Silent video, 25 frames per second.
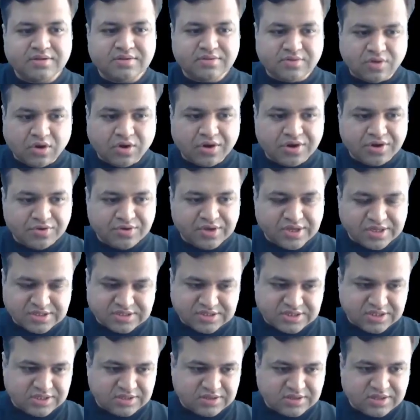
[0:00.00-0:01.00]
or you can
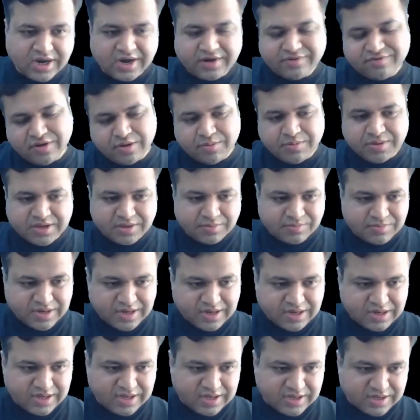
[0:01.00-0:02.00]
say that will be
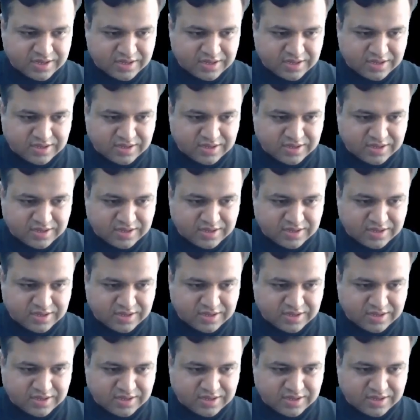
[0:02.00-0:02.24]
completely